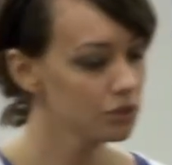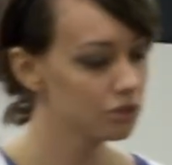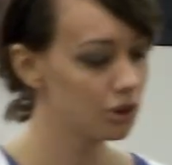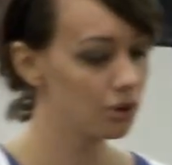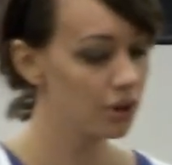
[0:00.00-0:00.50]

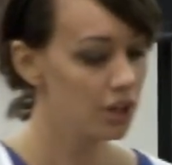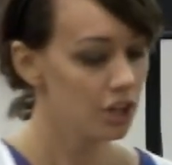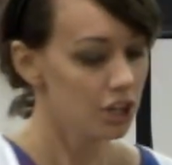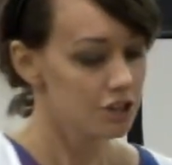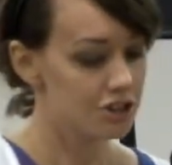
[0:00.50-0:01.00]
So
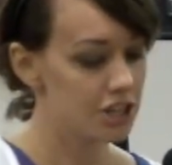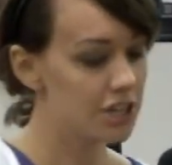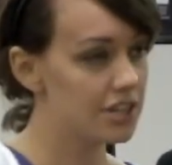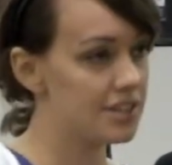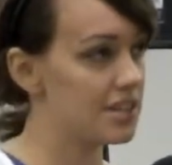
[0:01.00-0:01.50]

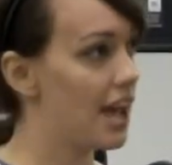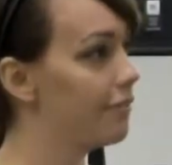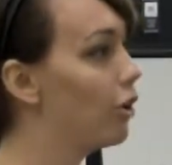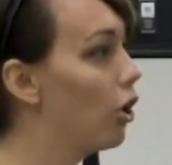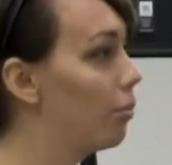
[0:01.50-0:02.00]
she didn't
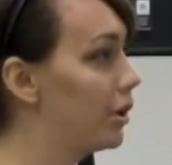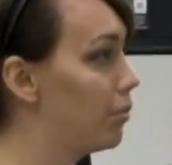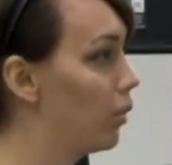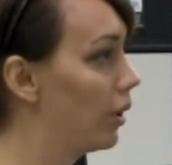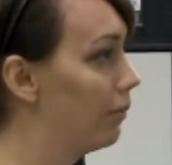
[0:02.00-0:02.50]
have a home
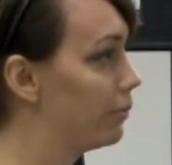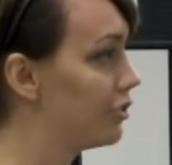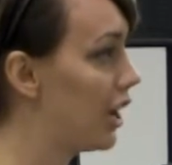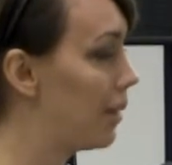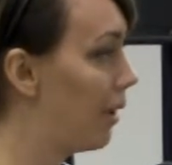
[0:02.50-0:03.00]
anymore.
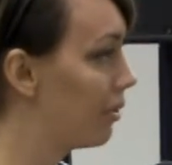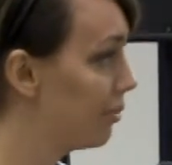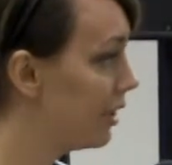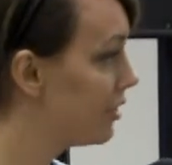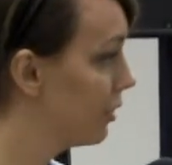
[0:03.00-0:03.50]
She had about
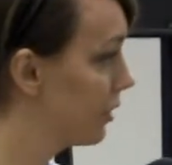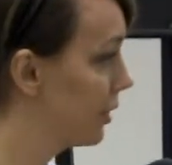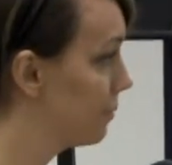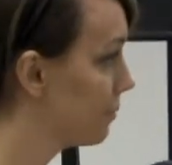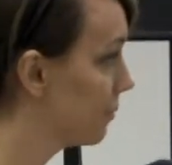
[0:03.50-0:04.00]
3
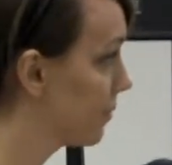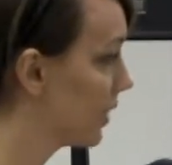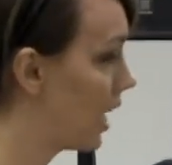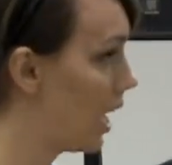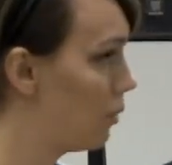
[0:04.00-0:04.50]
children,
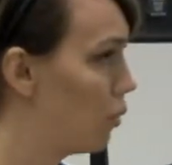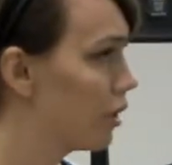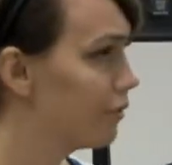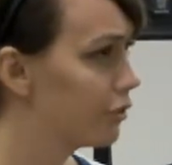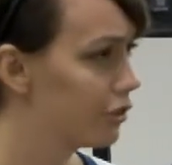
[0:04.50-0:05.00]
and one
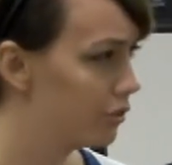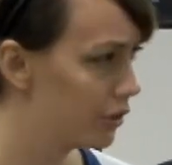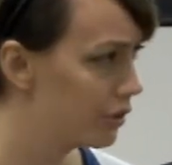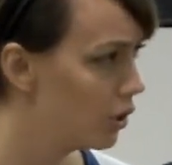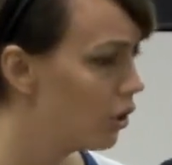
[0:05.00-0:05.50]
of her
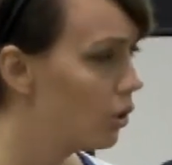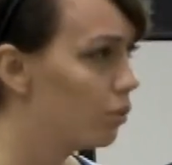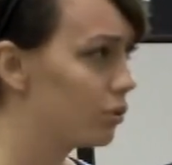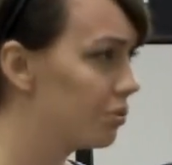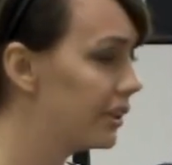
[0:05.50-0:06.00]
children
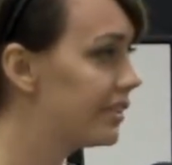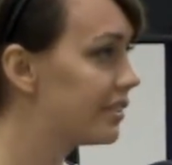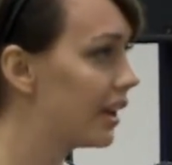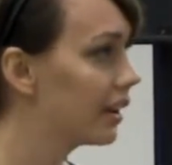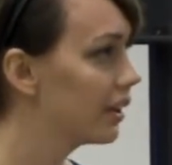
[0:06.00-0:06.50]
was really
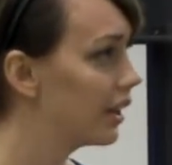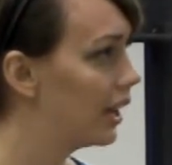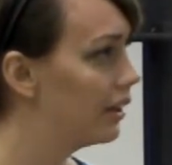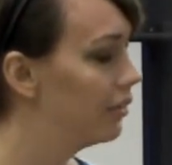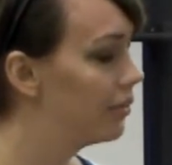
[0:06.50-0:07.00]
sick,
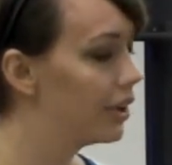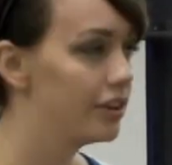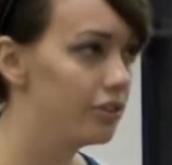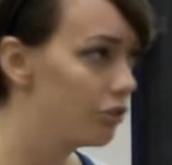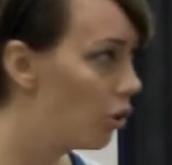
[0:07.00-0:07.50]
and they
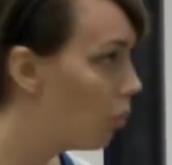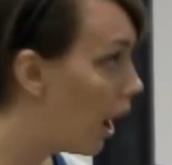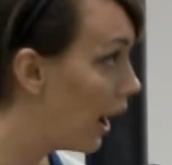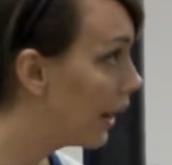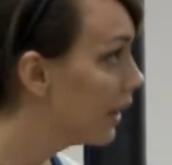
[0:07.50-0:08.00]
didn't know
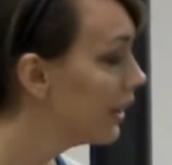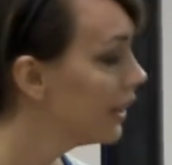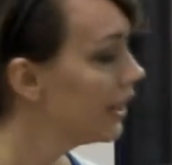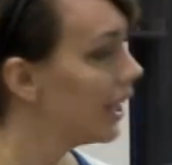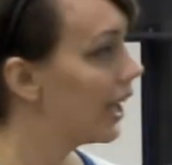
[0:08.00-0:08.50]
why.
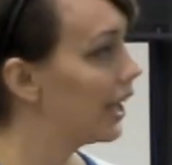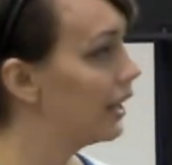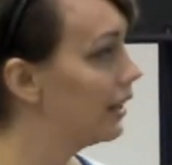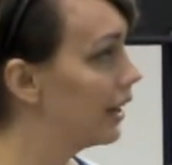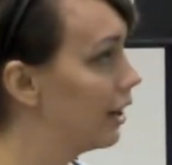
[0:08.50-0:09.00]

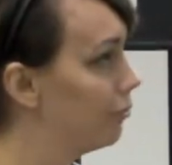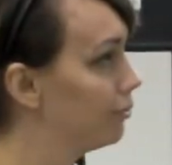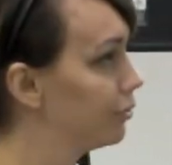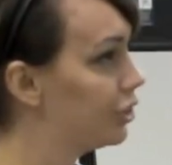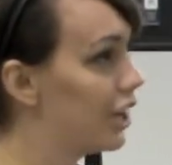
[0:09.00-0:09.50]

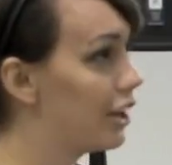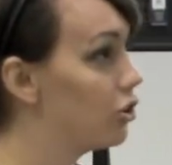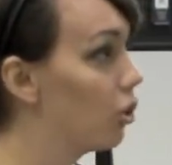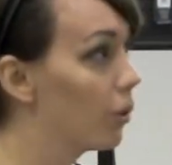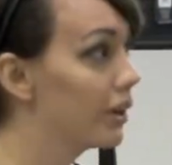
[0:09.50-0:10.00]
And she had
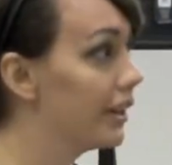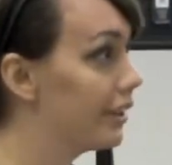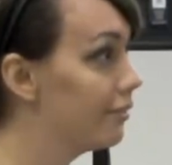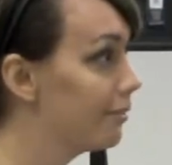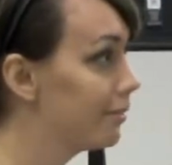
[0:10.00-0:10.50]
nowhere to
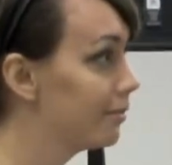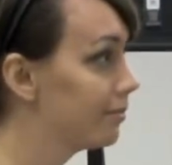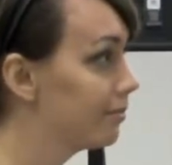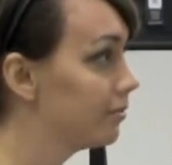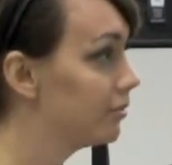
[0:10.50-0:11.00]
live,
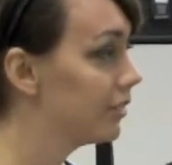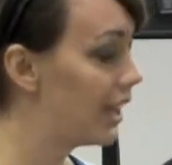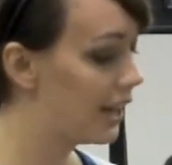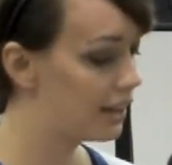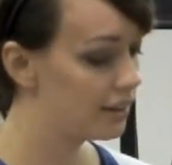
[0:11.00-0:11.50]

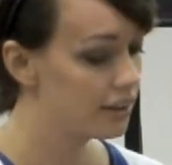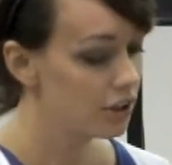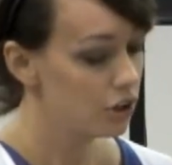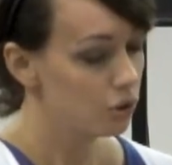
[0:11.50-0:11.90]
and